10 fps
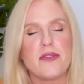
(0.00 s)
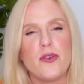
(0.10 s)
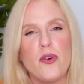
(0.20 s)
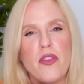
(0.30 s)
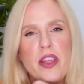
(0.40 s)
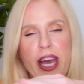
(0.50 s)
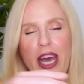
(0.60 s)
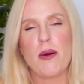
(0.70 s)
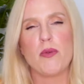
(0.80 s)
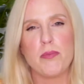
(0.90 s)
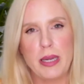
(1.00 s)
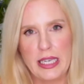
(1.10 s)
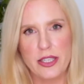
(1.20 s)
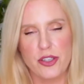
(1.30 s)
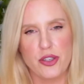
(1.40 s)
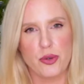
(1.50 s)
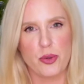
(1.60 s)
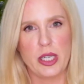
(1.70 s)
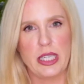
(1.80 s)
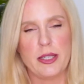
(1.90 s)
far the hair would be
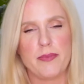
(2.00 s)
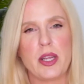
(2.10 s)
destroyed.